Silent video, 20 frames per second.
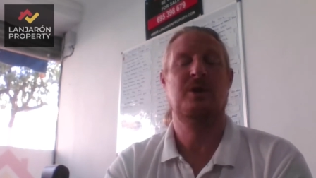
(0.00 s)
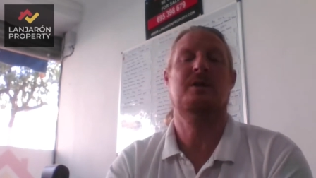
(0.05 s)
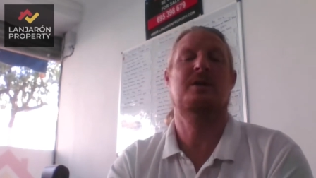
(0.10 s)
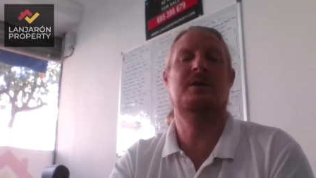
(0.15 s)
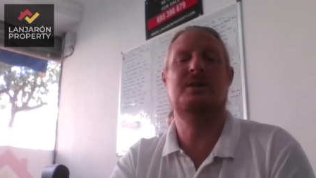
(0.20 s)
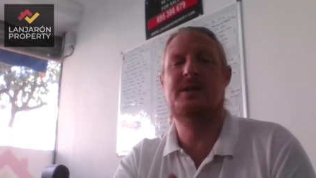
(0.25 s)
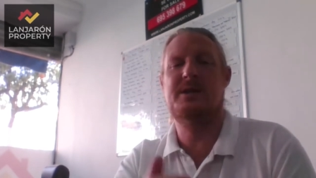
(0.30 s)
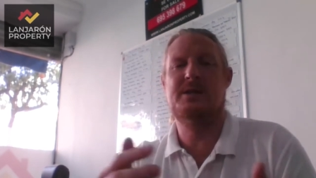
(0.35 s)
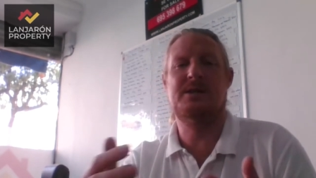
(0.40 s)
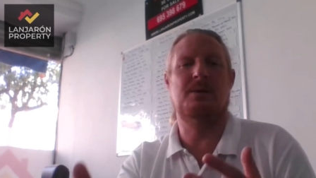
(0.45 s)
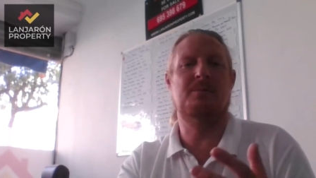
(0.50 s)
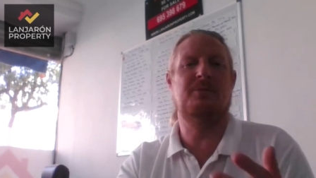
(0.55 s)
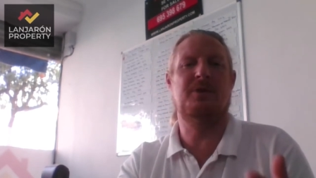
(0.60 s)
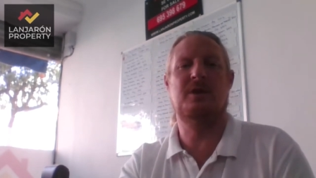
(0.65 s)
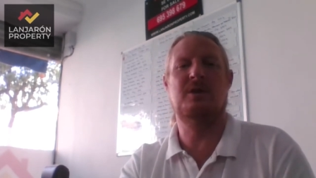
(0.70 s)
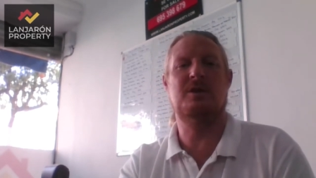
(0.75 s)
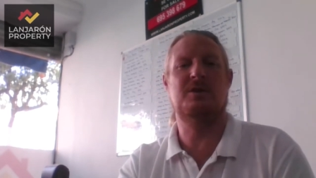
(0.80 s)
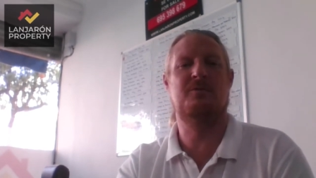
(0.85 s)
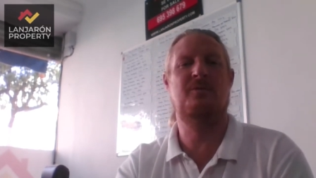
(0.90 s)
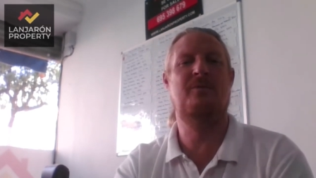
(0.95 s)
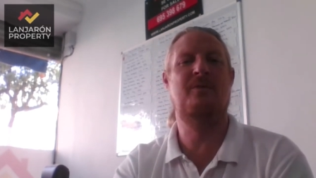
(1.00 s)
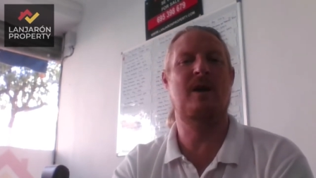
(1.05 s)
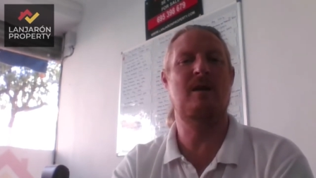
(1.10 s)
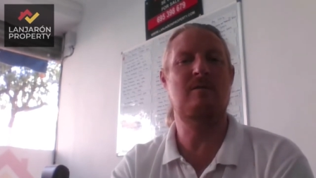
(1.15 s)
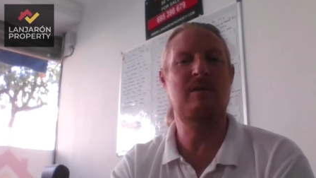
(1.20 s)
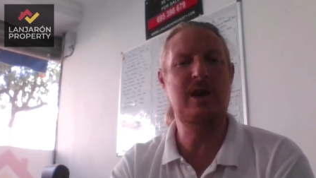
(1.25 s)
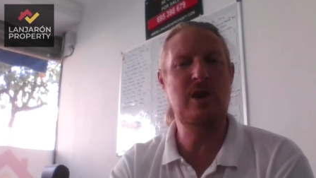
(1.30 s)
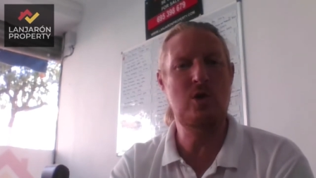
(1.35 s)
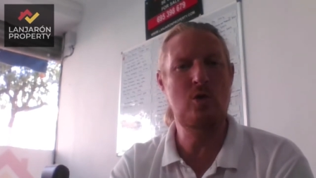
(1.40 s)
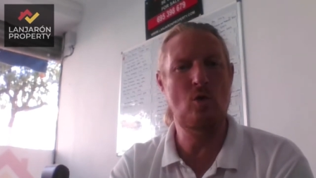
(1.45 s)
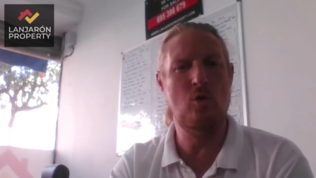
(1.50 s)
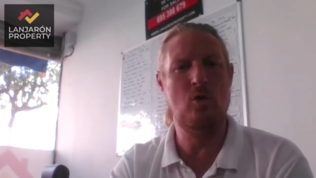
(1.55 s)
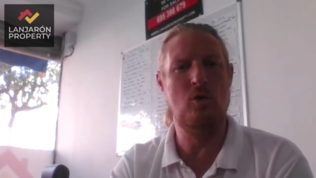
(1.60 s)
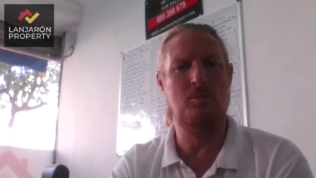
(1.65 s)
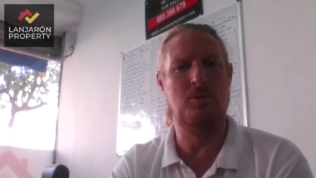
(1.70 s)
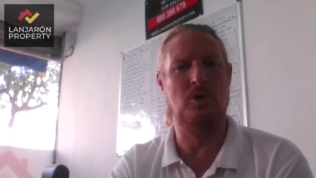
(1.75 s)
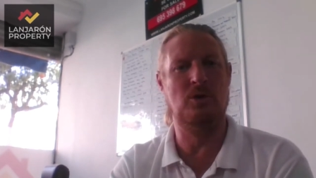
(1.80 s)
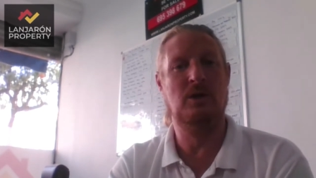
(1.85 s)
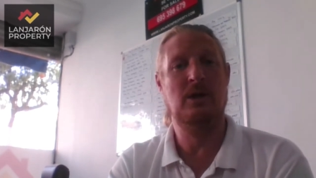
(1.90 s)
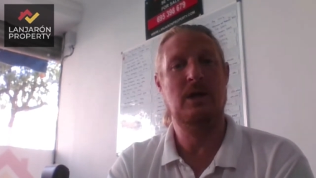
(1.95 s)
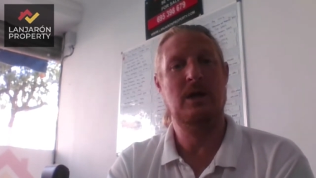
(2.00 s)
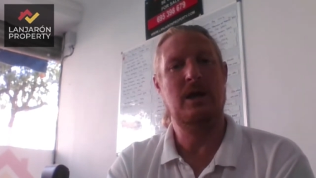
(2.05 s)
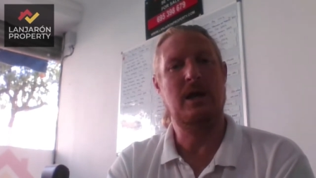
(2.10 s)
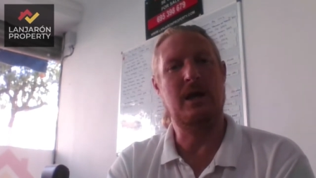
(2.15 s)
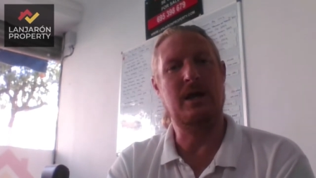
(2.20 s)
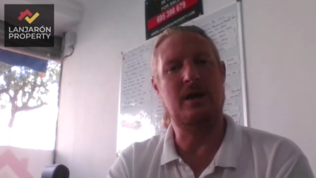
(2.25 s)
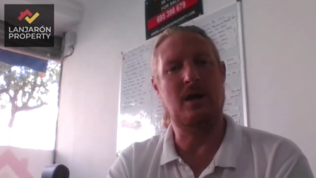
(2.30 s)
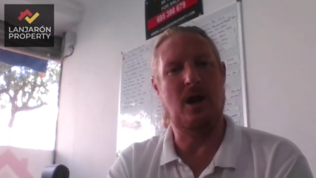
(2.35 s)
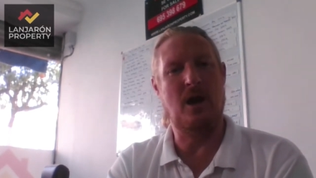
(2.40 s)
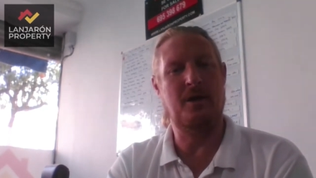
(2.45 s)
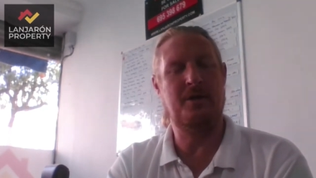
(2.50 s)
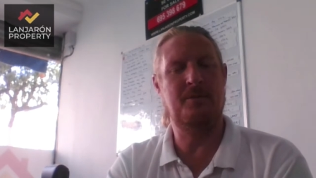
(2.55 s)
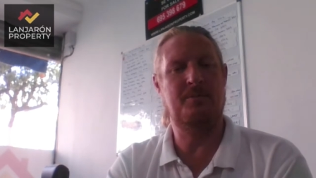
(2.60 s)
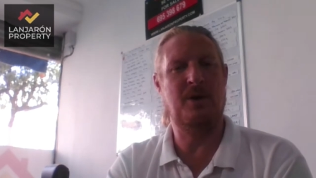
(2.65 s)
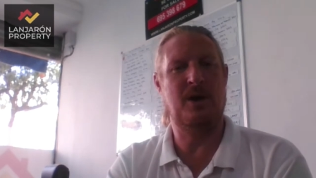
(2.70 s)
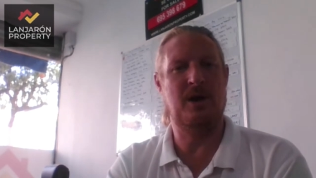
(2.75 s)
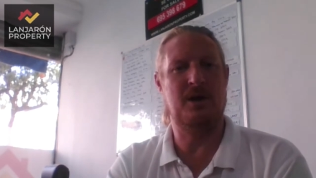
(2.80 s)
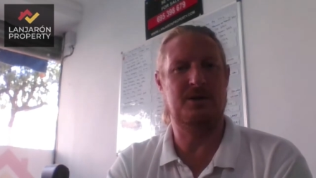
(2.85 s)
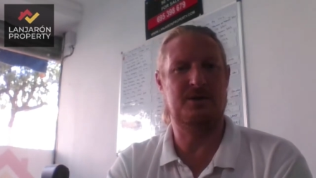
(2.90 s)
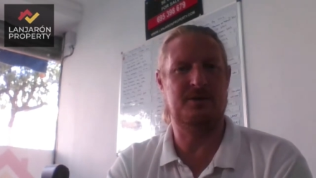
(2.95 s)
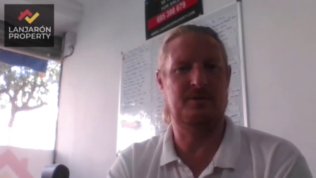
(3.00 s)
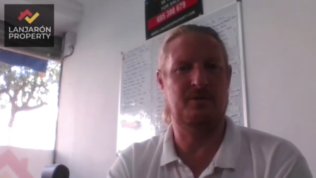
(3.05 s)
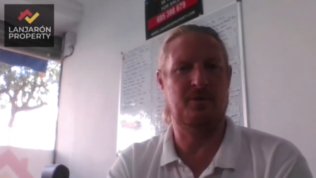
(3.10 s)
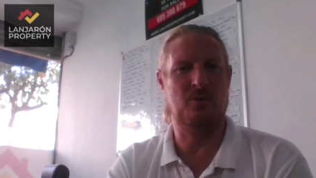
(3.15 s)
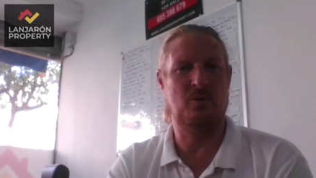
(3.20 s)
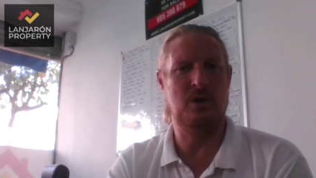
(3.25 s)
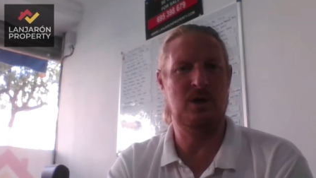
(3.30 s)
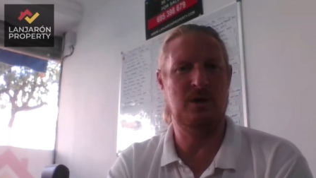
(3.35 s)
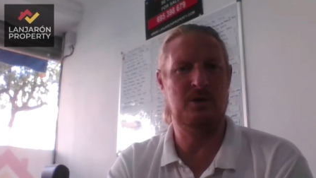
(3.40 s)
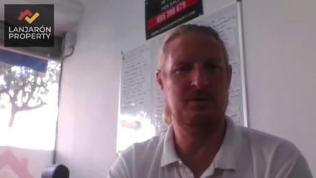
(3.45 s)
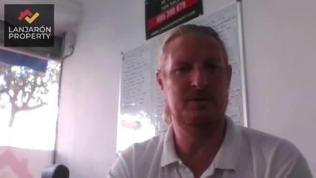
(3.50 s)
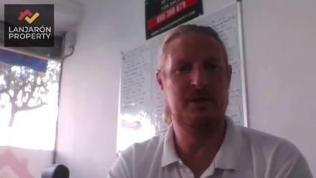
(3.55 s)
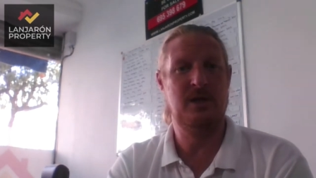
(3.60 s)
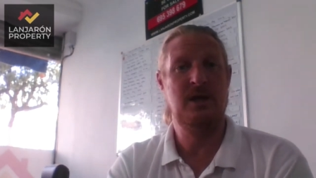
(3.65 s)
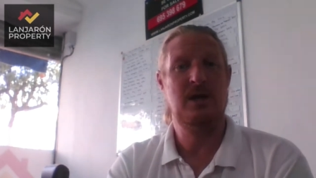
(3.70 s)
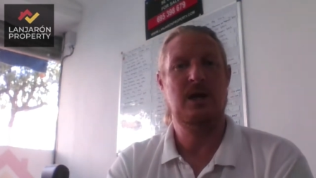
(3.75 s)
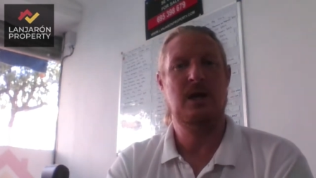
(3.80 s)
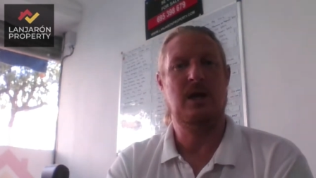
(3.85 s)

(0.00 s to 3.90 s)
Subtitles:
This is something that's very normal in other parts of the world,